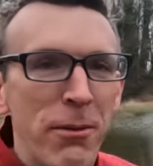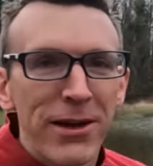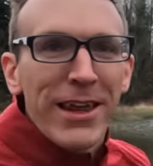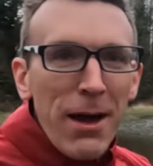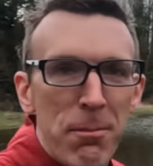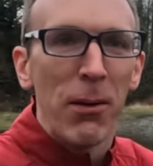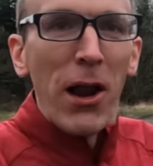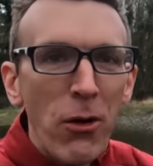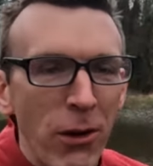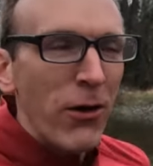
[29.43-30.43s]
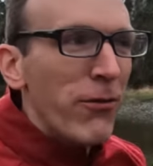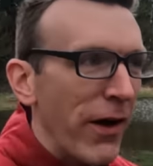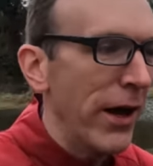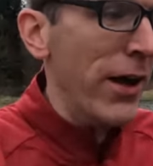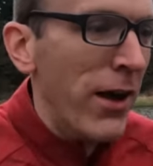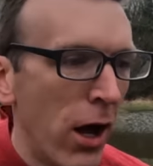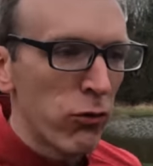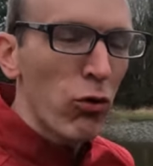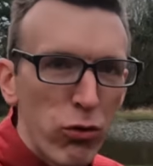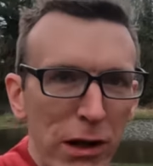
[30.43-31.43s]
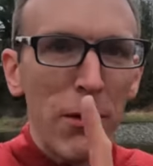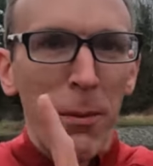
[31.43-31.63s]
We're gonna get blown over. Talk to you a